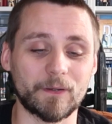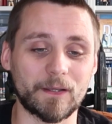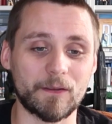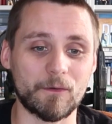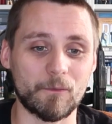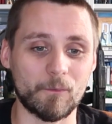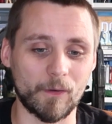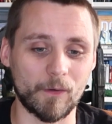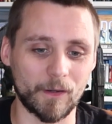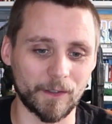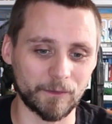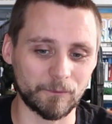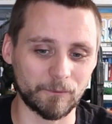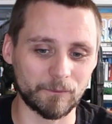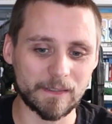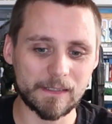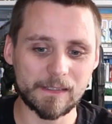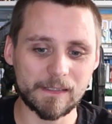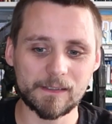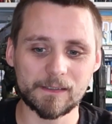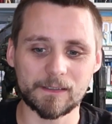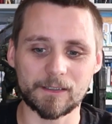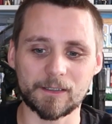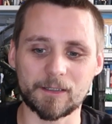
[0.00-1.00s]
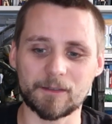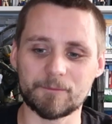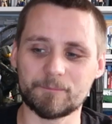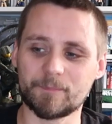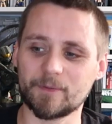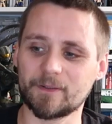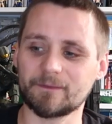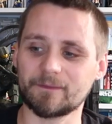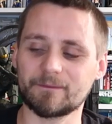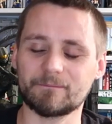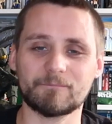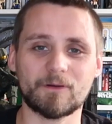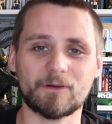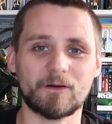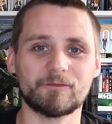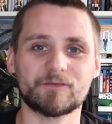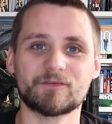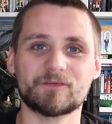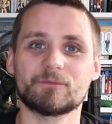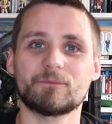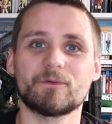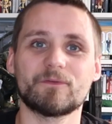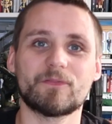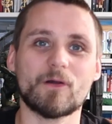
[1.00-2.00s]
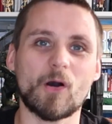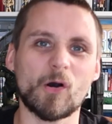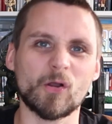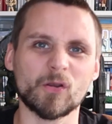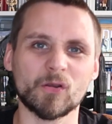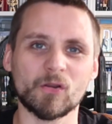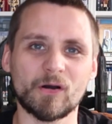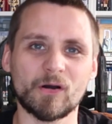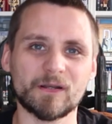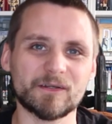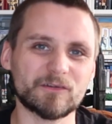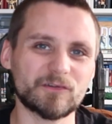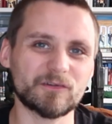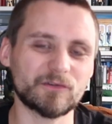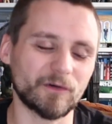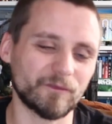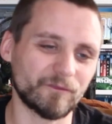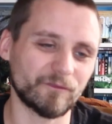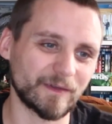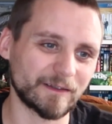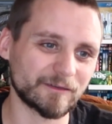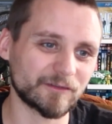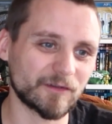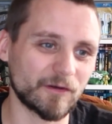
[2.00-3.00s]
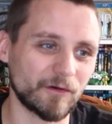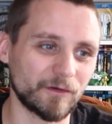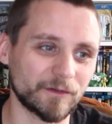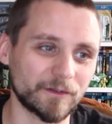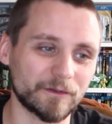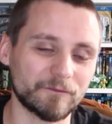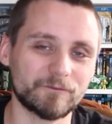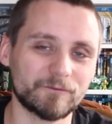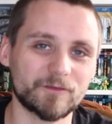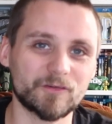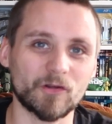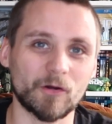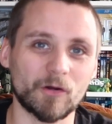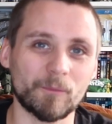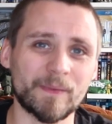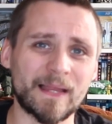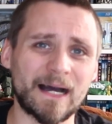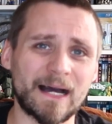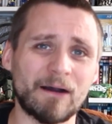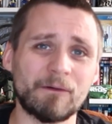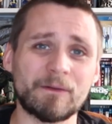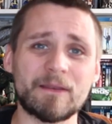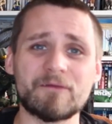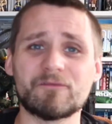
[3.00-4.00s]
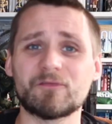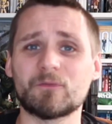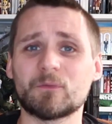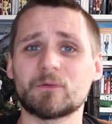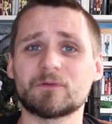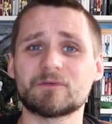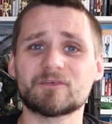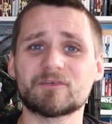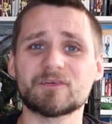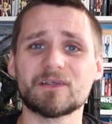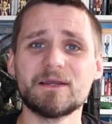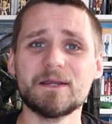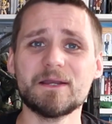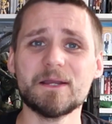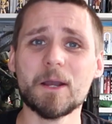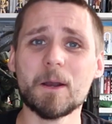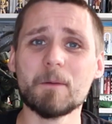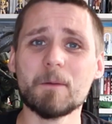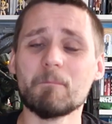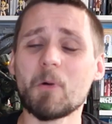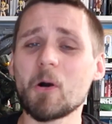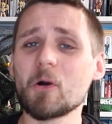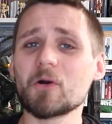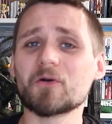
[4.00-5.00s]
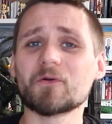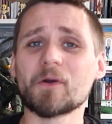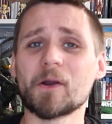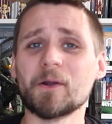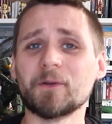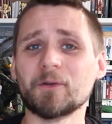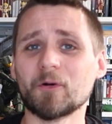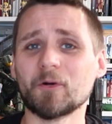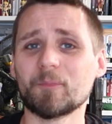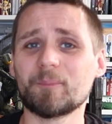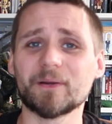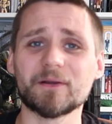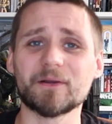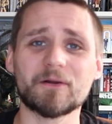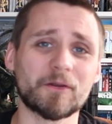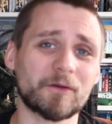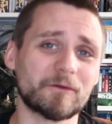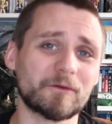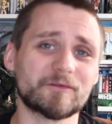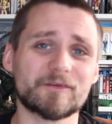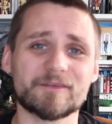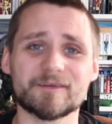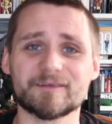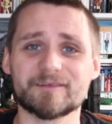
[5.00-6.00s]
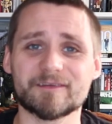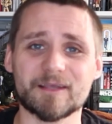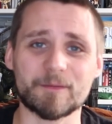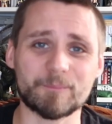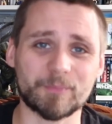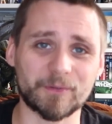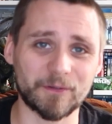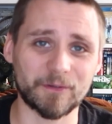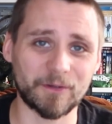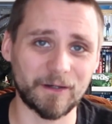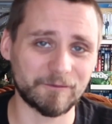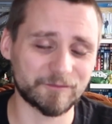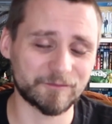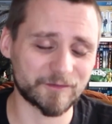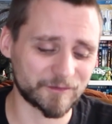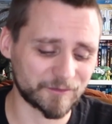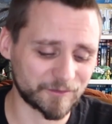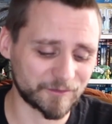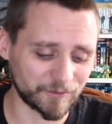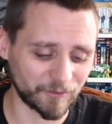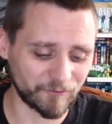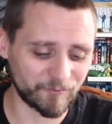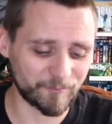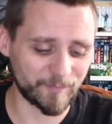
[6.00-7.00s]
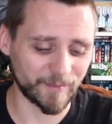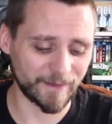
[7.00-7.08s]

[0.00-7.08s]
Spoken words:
a little while, but obviously with the online and stuff, that's kind of stopped now, and everyone's more grown up and gone on to their separate lives and stuff.